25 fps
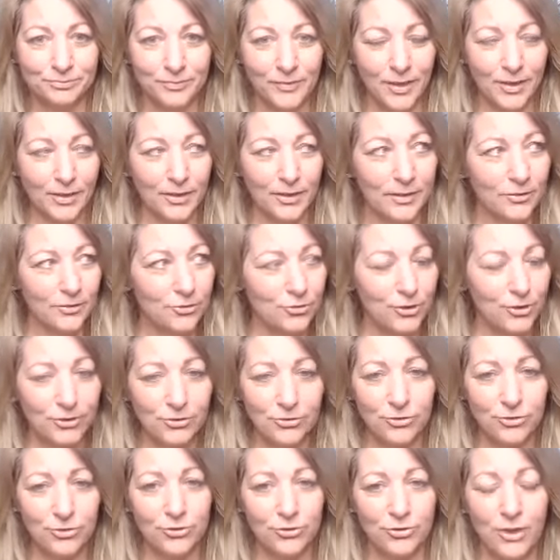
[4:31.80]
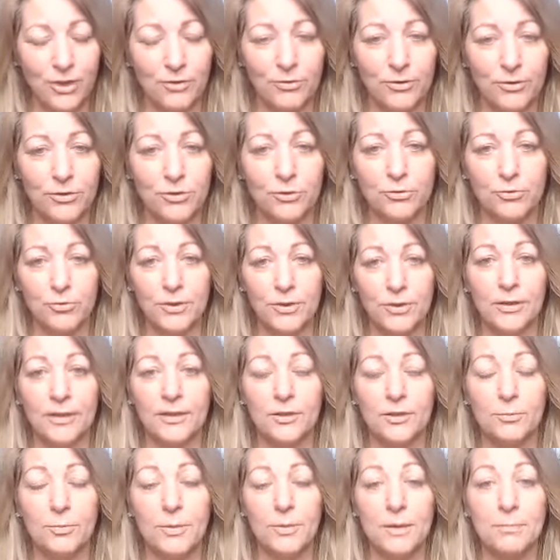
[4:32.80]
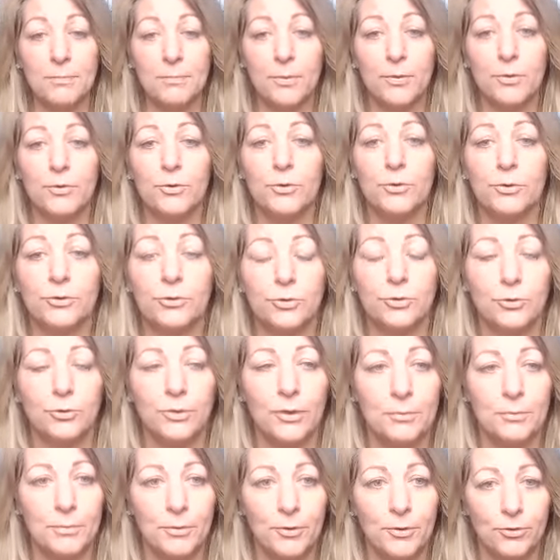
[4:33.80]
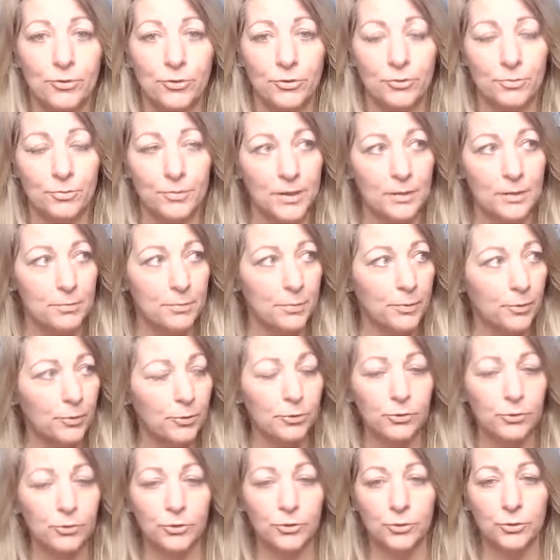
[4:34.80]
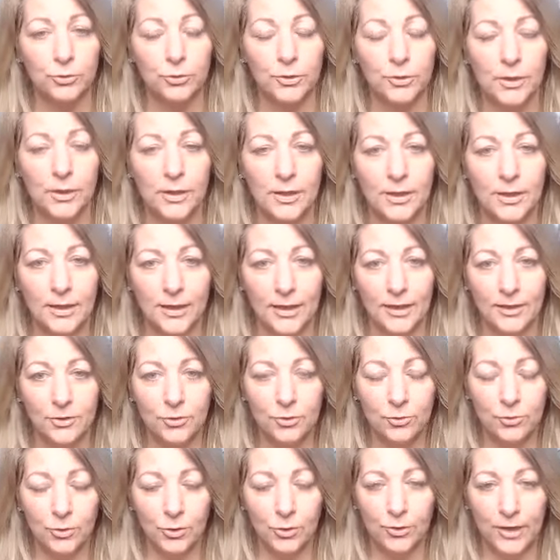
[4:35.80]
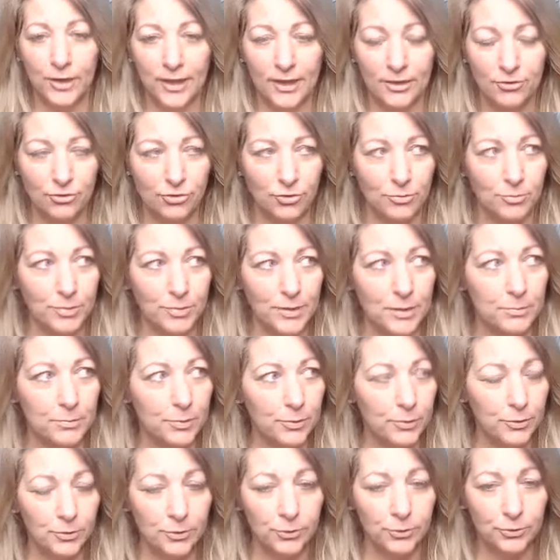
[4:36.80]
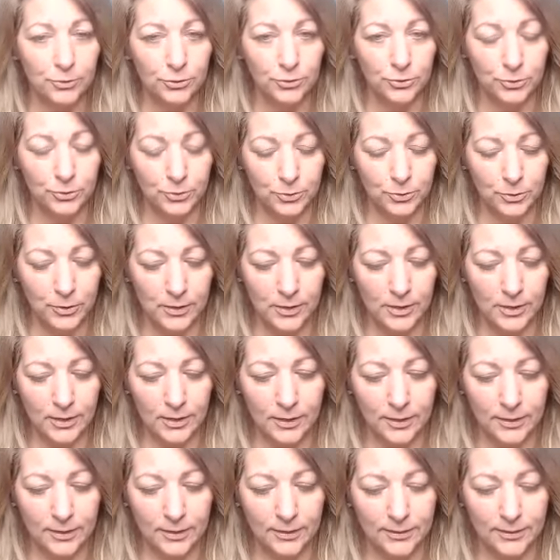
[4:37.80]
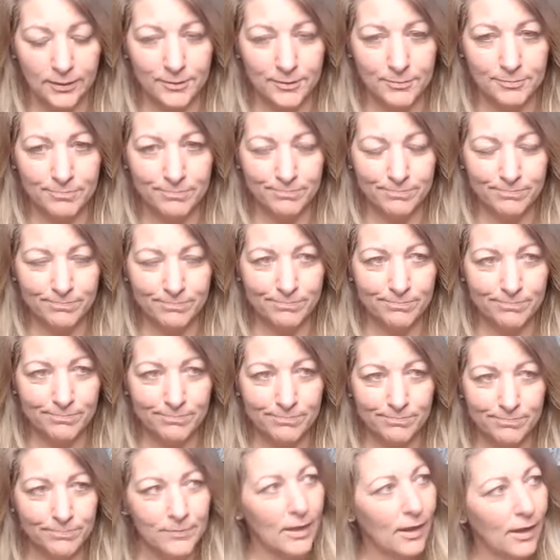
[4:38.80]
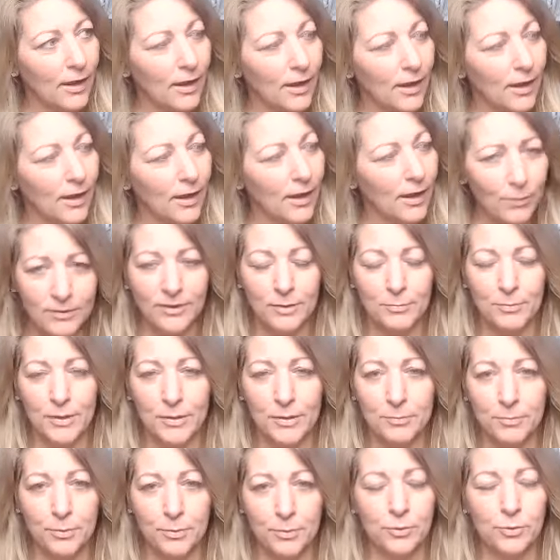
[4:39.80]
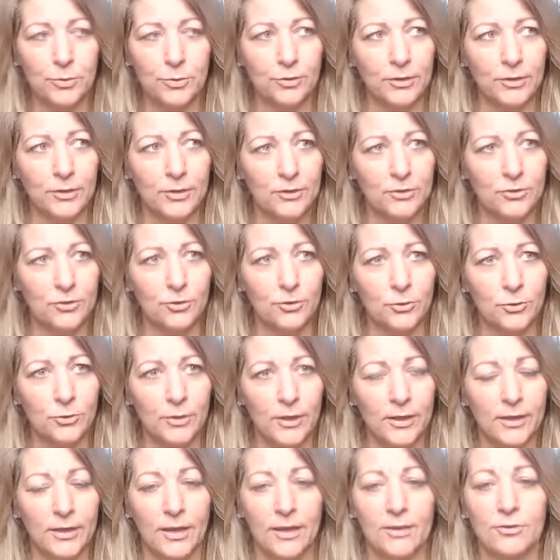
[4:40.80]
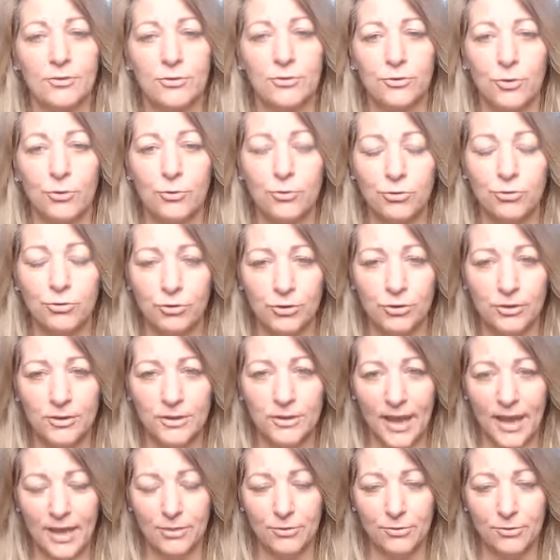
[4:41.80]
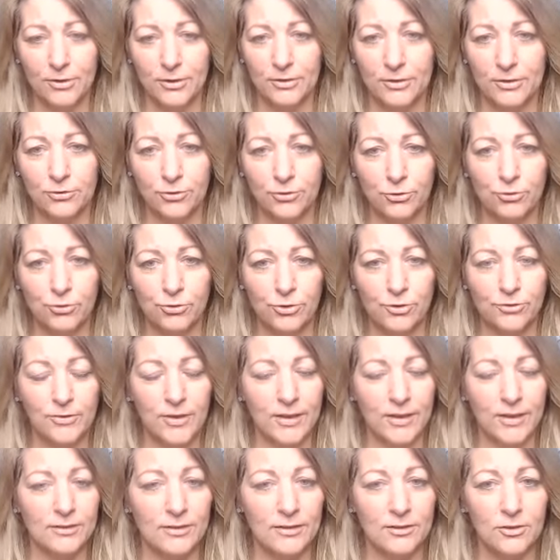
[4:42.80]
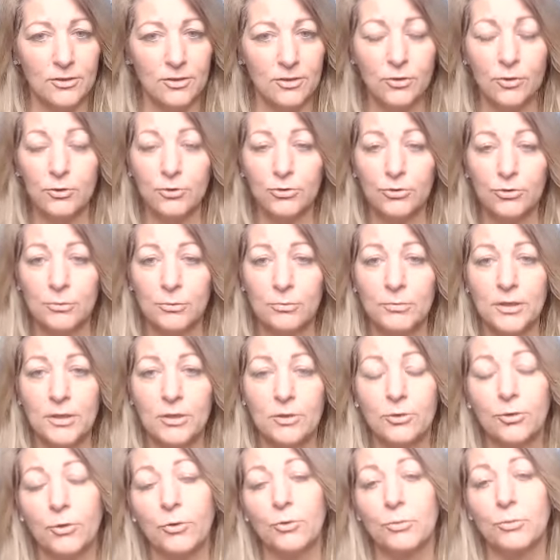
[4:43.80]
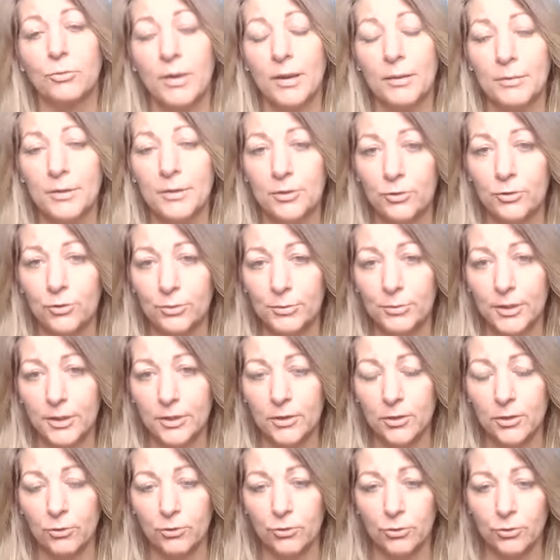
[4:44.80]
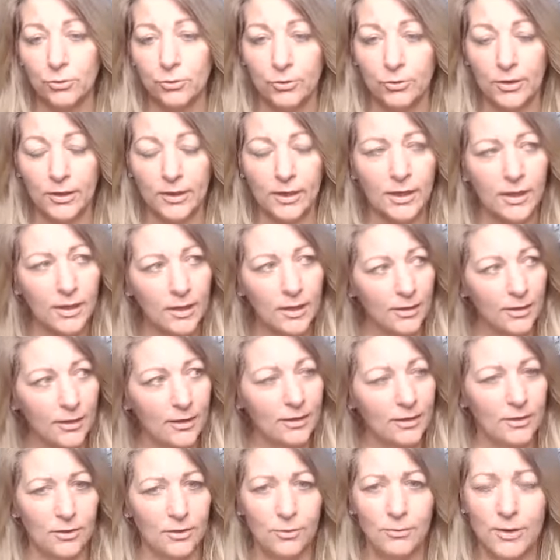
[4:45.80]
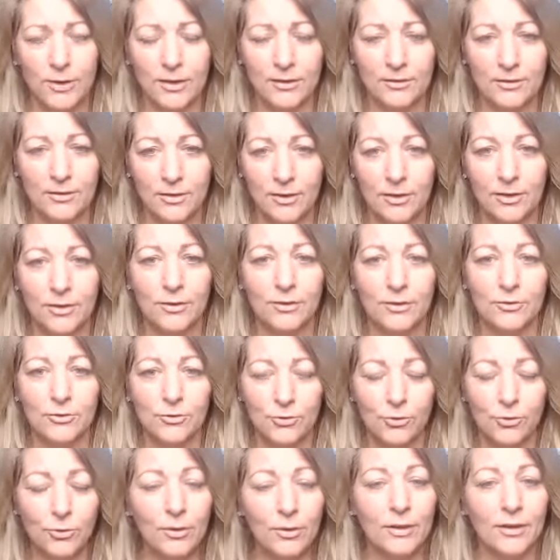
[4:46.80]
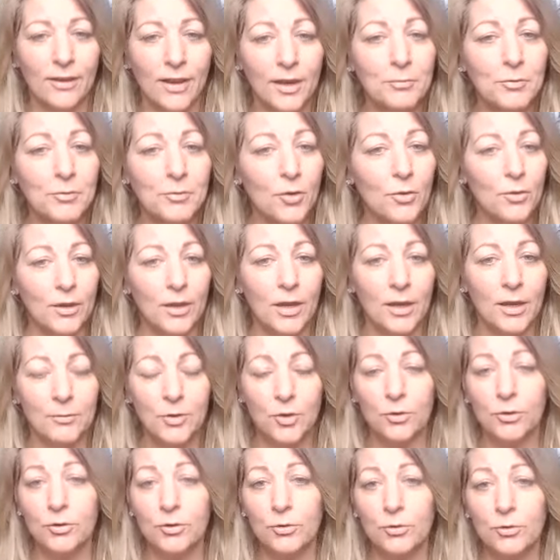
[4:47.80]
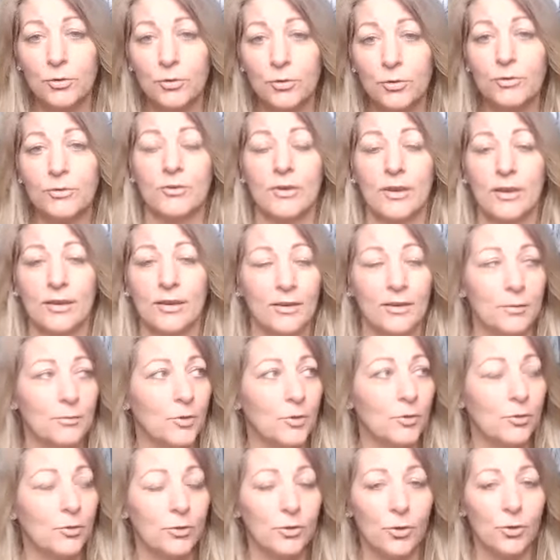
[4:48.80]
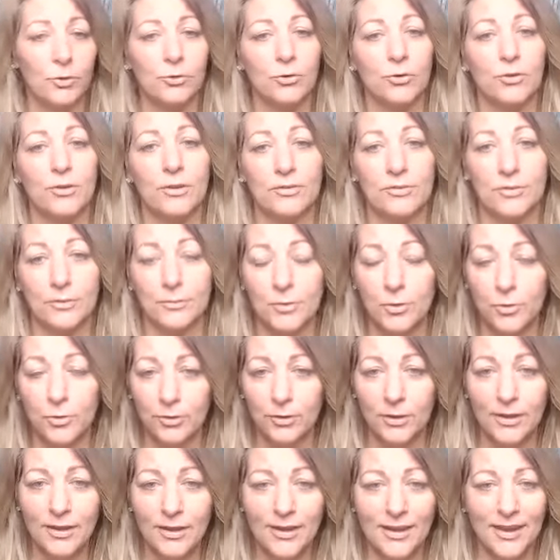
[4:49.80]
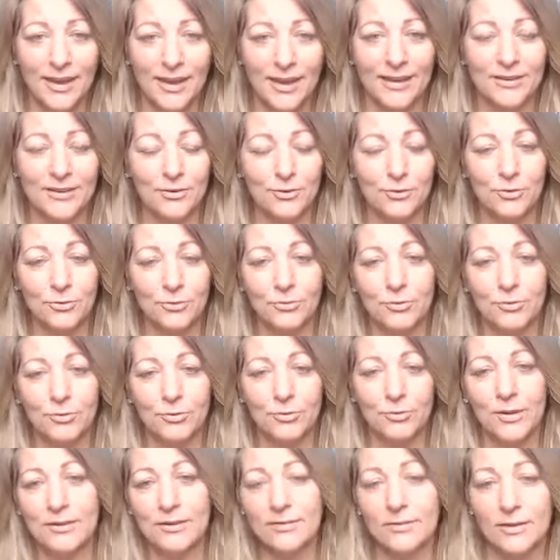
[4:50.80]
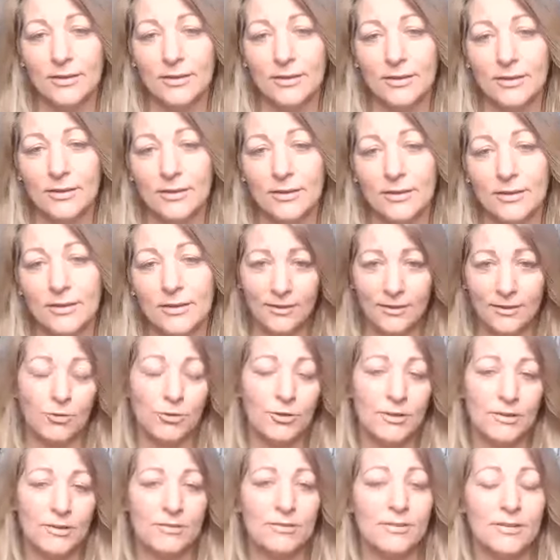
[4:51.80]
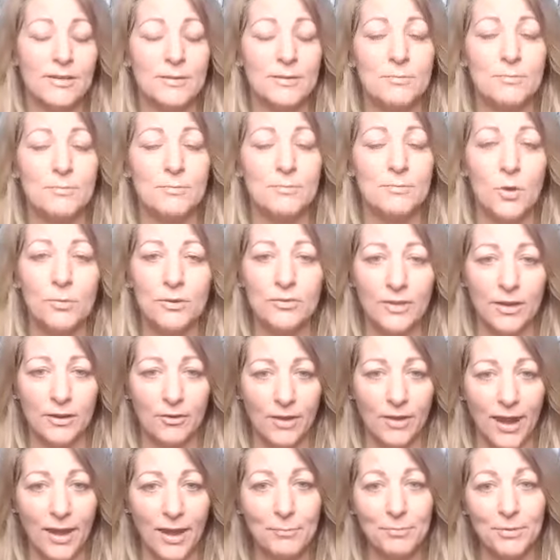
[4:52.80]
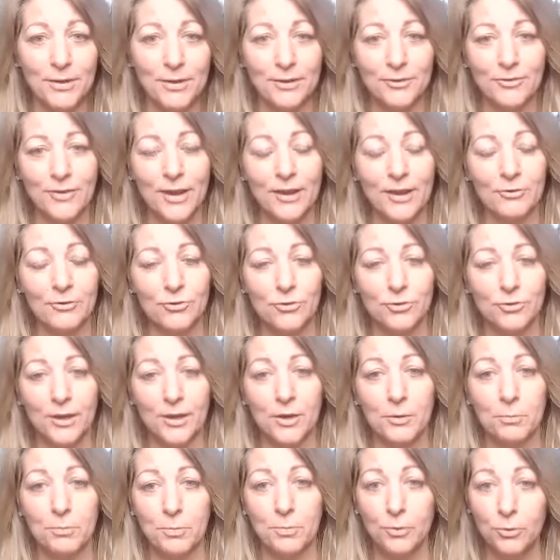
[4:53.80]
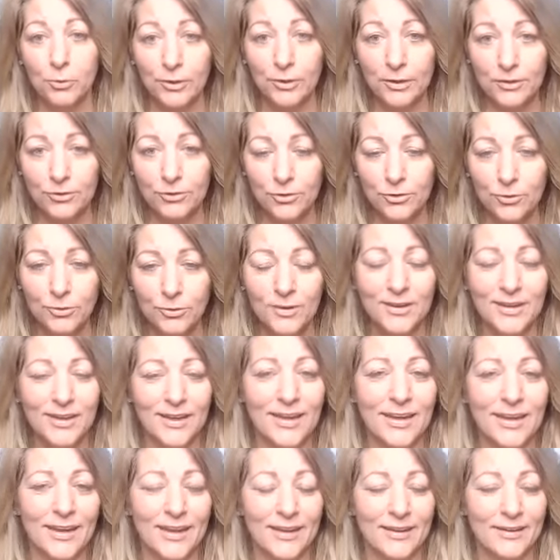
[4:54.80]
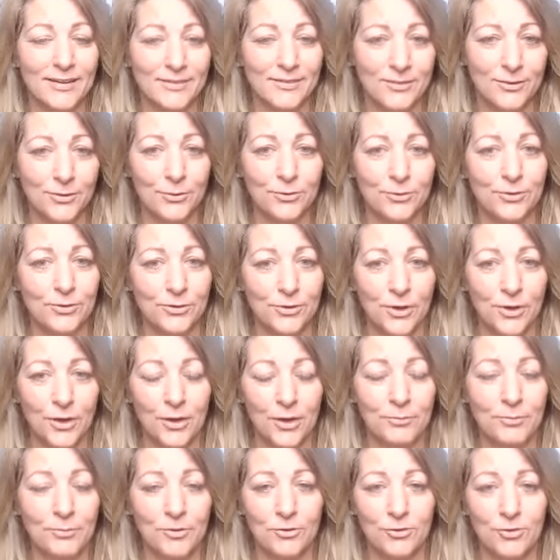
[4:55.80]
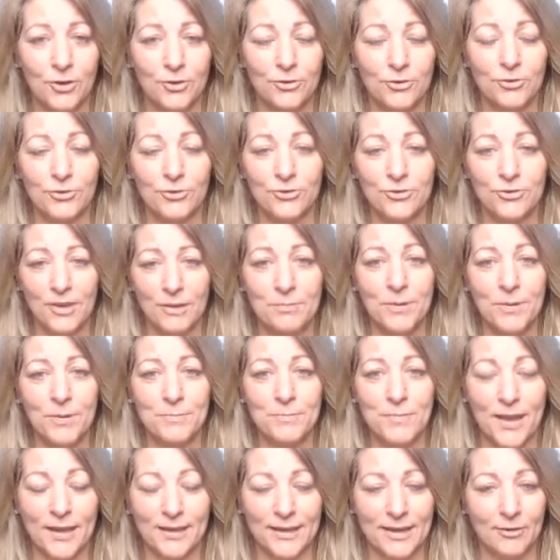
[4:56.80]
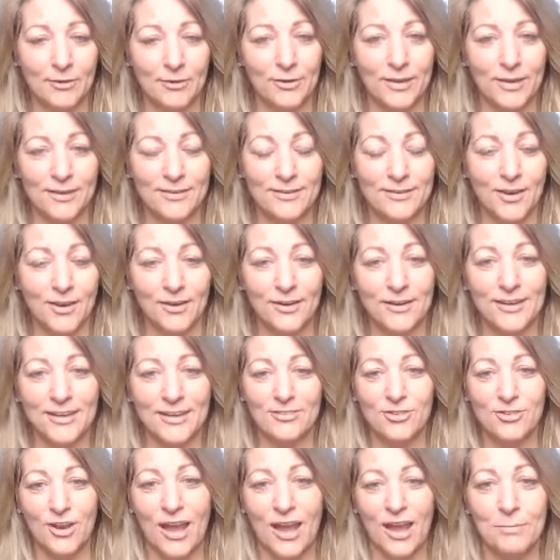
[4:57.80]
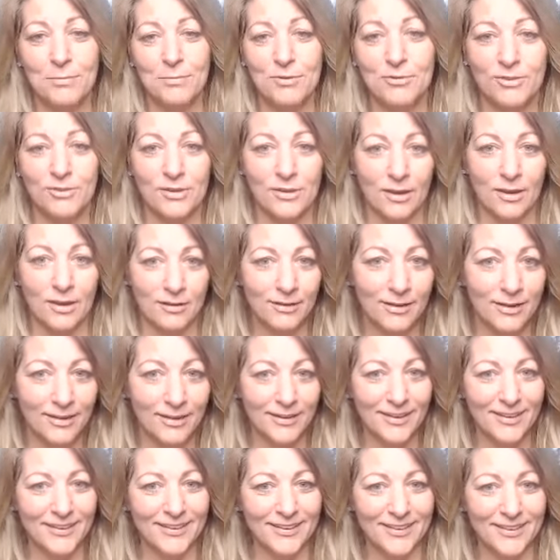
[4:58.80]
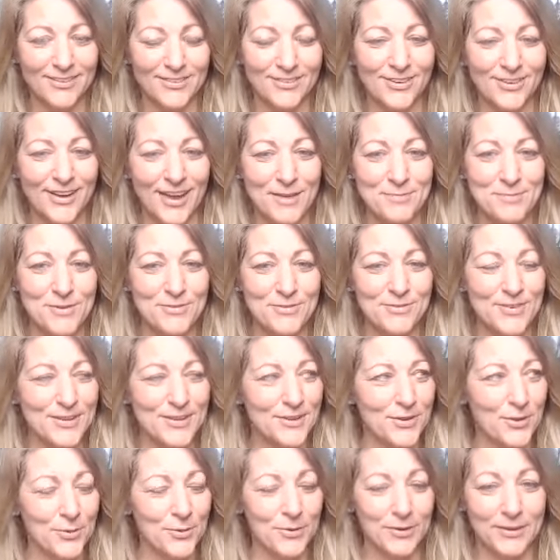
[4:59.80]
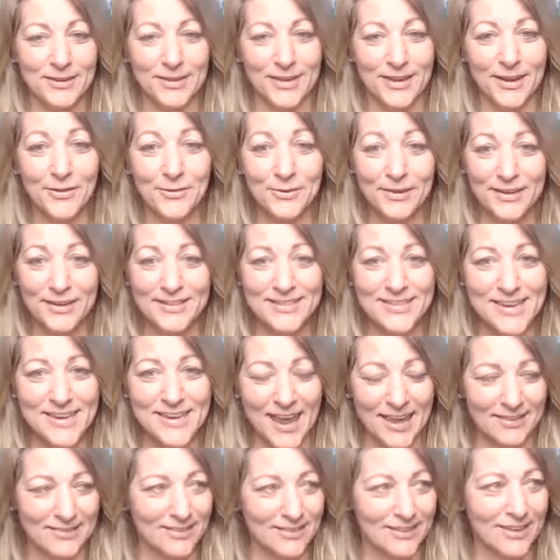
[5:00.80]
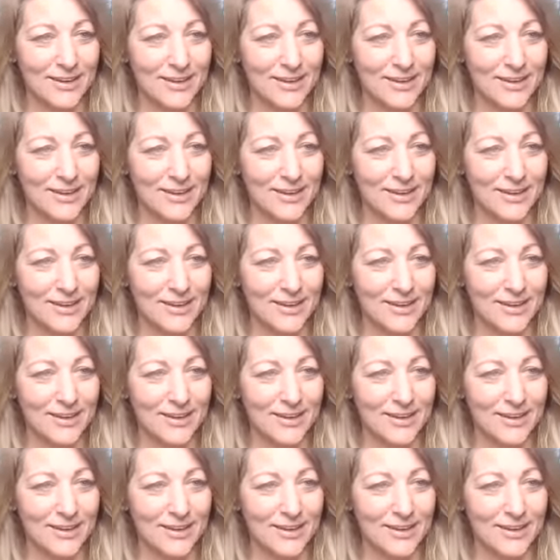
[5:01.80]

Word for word: kind of trust yourself when you feel like you're being pulled to a person being pulled to a new location, being pulled to, um, I want to say being pulled into like a social gathering, a social event, and you know, something you don't probably normally go to, and you're like, you know what? Screw it, I'm going. I'm going to go tonight. I'm going to go to this. I'm going to, and there's reasons like these synchronicity moments that are happening around you that are pulling you. And it's so it's a time to start stepping back out again, kind of get your happy feet on, get your happy feet going, get out and dance, get